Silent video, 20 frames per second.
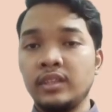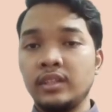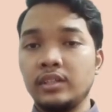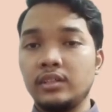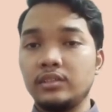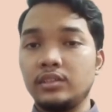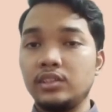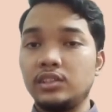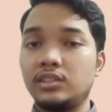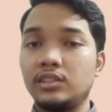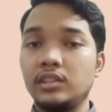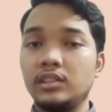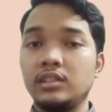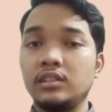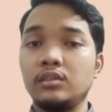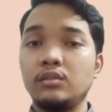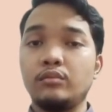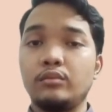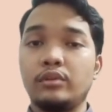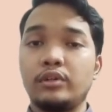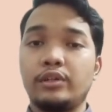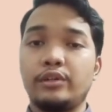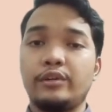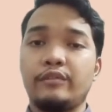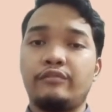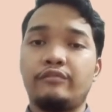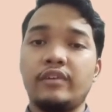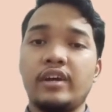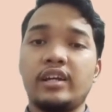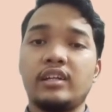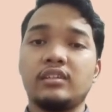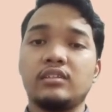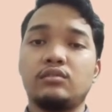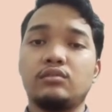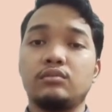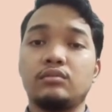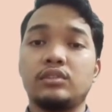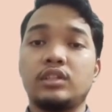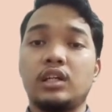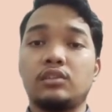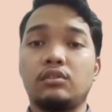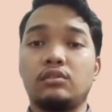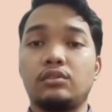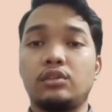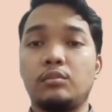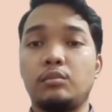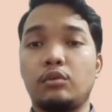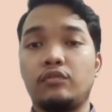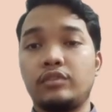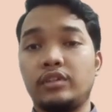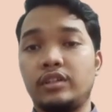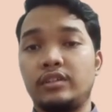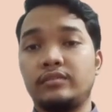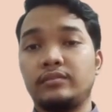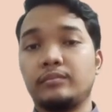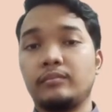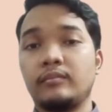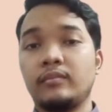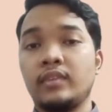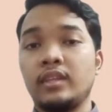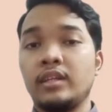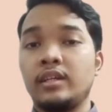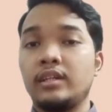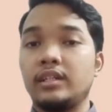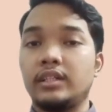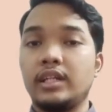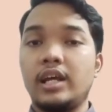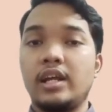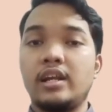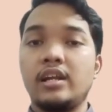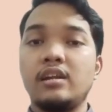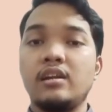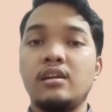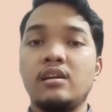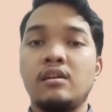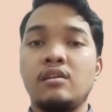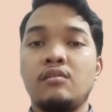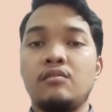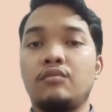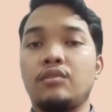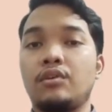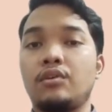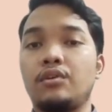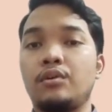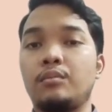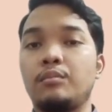This thing would affect to their total profit. Then, for